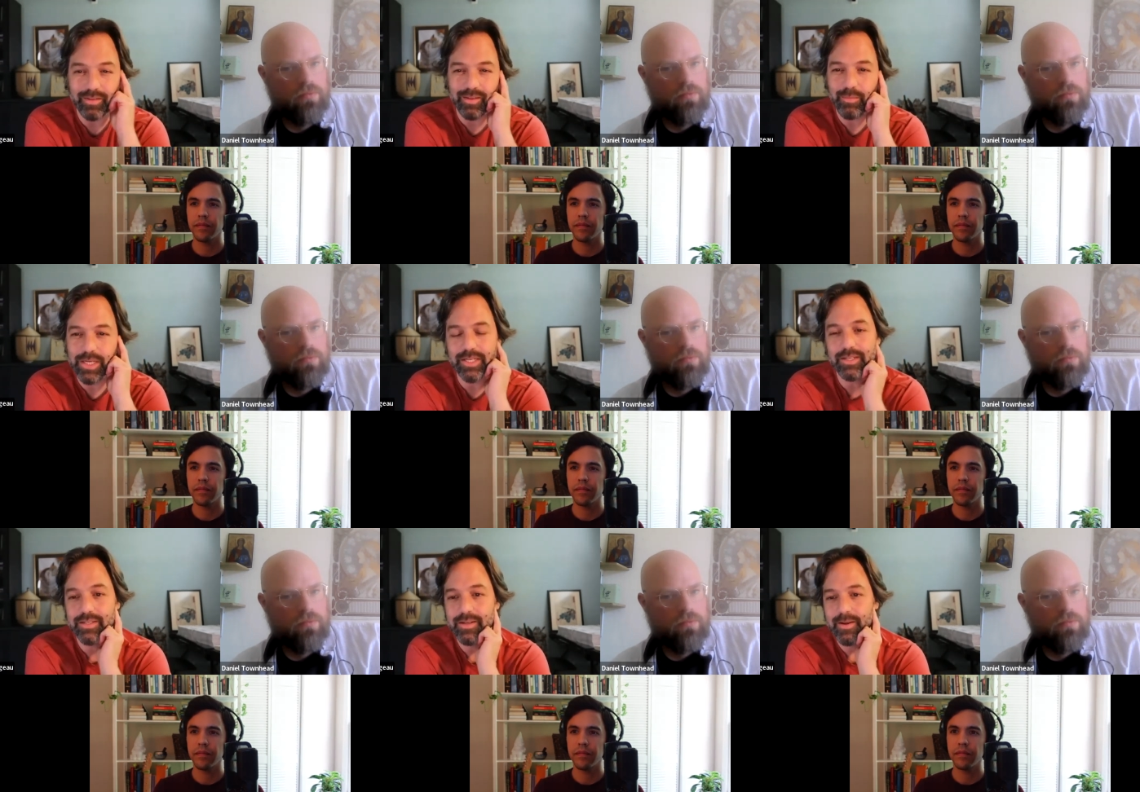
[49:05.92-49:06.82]

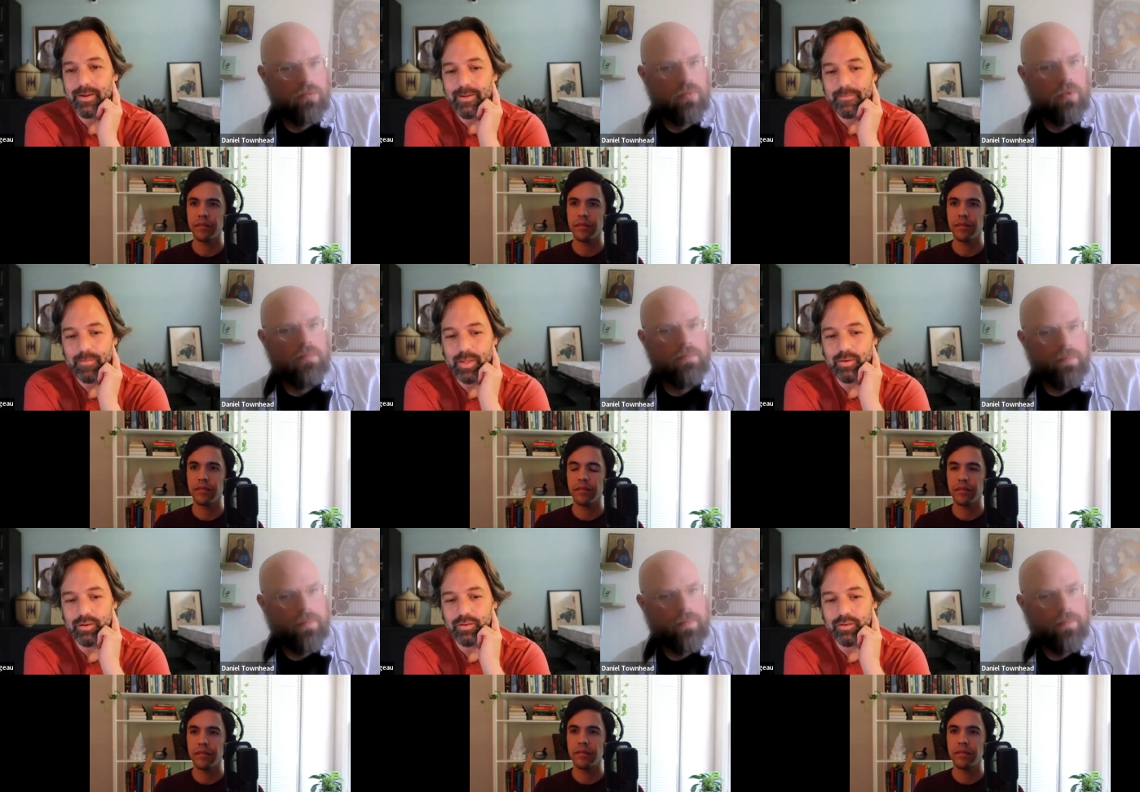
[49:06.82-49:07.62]
Speaker 1: images. Yeah. You can